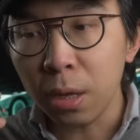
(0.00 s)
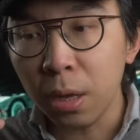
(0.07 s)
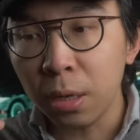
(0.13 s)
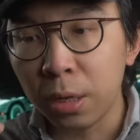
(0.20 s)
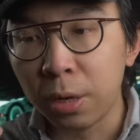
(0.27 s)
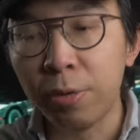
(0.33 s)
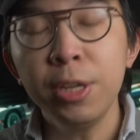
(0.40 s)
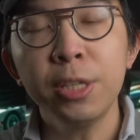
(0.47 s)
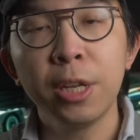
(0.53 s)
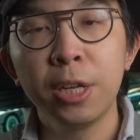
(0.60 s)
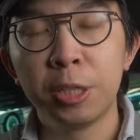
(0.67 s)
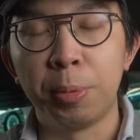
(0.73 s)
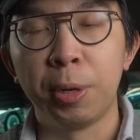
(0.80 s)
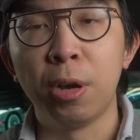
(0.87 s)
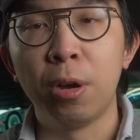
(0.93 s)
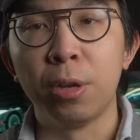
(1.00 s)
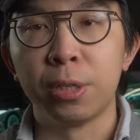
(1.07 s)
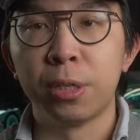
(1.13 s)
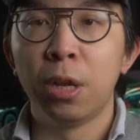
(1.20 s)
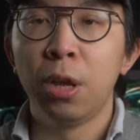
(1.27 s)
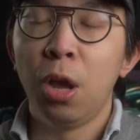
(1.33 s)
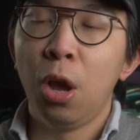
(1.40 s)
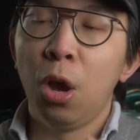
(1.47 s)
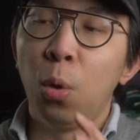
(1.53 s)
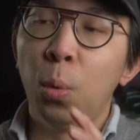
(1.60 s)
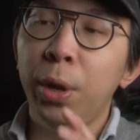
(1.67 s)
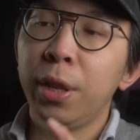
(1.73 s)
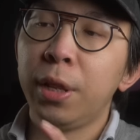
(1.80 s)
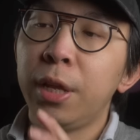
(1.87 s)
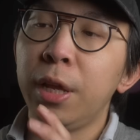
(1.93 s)
the reason is because
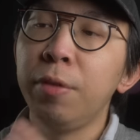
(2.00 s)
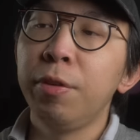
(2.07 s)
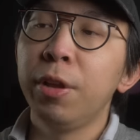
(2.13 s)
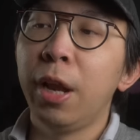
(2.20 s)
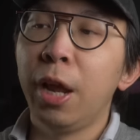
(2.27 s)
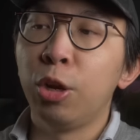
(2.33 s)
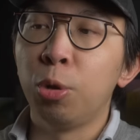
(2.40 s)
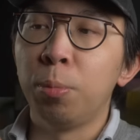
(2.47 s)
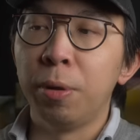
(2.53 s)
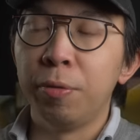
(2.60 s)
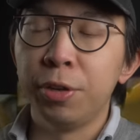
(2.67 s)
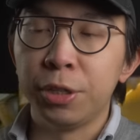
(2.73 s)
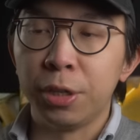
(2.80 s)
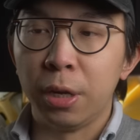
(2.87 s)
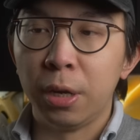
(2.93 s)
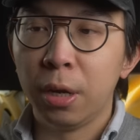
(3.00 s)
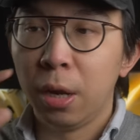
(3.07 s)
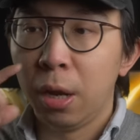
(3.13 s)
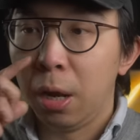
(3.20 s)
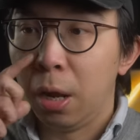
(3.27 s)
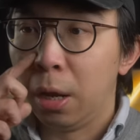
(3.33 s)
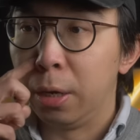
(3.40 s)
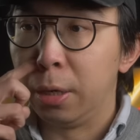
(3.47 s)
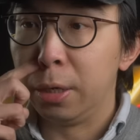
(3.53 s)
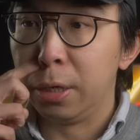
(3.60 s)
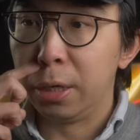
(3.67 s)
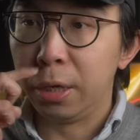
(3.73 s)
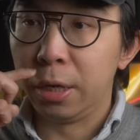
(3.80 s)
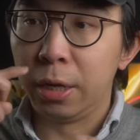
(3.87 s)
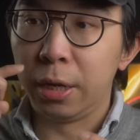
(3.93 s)
with TV-LED Dolby Vision,
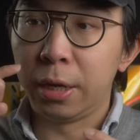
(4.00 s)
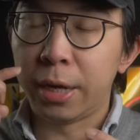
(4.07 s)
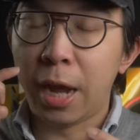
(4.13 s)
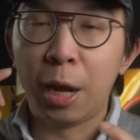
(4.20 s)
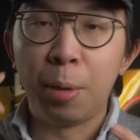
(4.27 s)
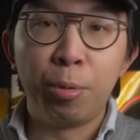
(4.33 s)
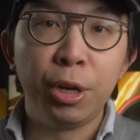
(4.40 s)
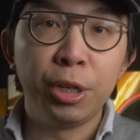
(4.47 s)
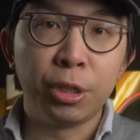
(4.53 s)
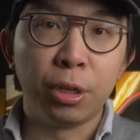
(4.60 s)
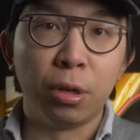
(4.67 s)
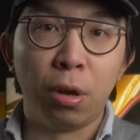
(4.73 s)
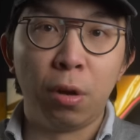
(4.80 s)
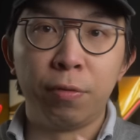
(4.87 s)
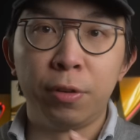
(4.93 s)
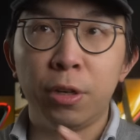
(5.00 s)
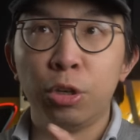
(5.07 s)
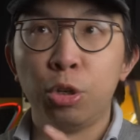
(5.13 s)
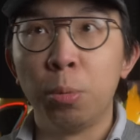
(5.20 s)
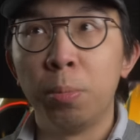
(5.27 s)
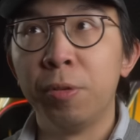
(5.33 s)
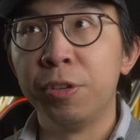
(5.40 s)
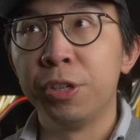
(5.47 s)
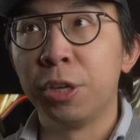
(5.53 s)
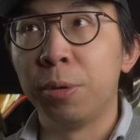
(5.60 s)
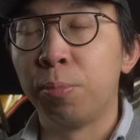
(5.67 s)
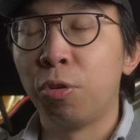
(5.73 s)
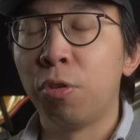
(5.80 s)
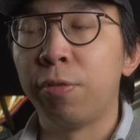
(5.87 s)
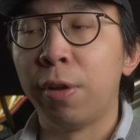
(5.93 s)
the calibration of the Dolby
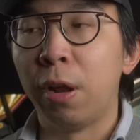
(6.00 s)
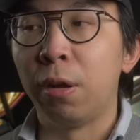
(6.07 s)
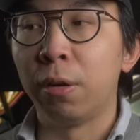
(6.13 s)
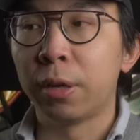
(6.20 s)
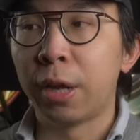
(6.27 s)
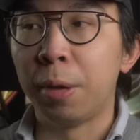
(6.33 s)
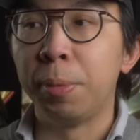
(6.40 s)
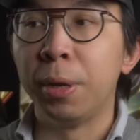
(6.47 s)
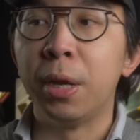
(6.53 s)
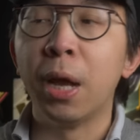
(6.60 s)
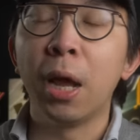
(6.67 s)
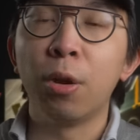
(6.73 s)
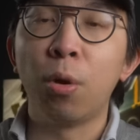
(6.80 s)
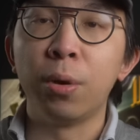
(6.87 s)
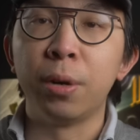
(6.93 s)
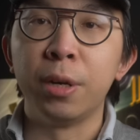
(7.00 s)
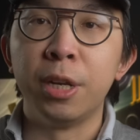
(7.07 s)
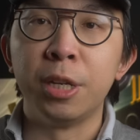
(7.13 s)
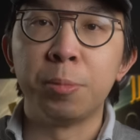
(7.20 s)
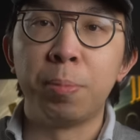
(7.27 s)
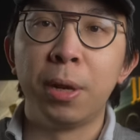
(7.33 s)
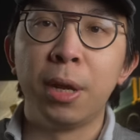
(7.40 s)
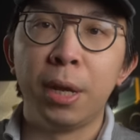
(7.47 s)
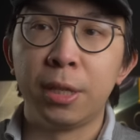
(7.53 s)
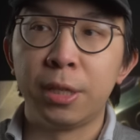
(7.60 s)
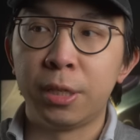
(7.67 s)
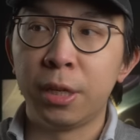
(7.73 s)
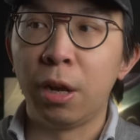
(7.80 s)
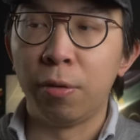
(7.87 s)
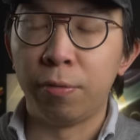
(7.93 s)
Vision profile can be done on the display
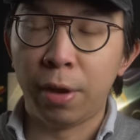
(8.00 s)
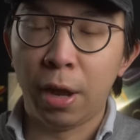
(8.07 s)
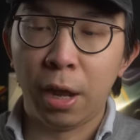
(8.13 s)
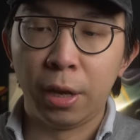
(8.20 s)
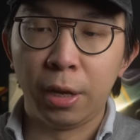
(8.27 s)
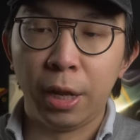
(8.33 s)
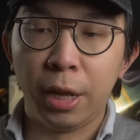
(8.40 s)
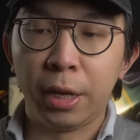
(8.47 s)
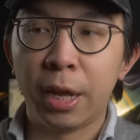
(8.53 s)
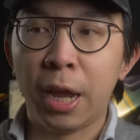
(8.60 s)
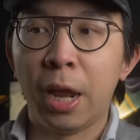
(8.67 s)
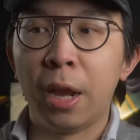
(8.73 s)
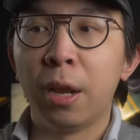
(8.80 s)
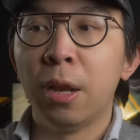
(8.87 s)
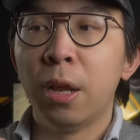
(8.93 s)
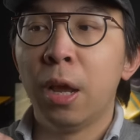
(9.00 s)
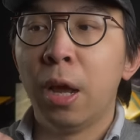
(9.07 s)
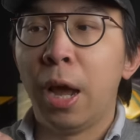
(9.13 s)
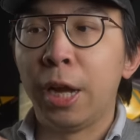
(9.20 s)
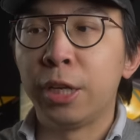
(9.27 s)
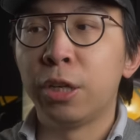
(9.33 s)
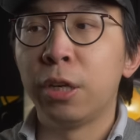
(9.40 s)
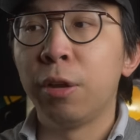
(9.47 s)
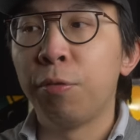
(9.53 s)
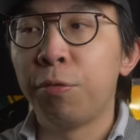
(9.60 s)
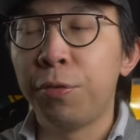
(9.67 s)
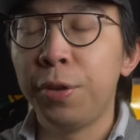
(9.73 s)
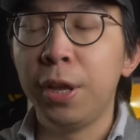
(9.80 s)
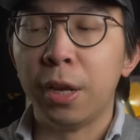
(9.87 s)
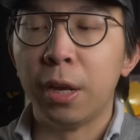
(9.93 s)
itself, and it can actually
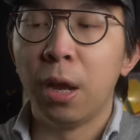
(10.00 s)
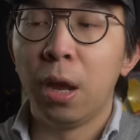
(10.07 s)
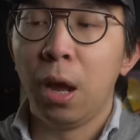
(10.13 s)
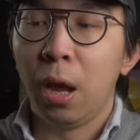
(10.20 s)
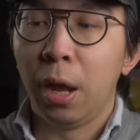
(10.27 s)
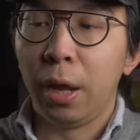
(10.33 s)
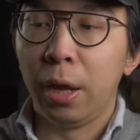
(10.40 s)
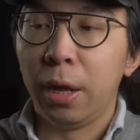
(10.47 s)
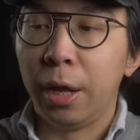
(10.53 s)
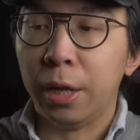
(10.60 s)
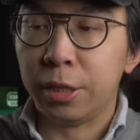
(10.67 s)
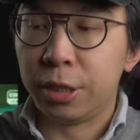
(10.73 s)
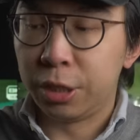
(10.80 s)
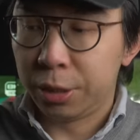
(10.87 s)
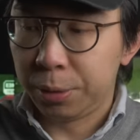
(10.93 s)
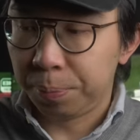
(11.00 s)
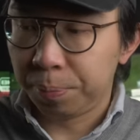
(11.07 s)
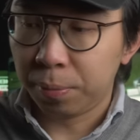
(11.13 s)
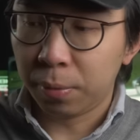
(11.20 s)
feed its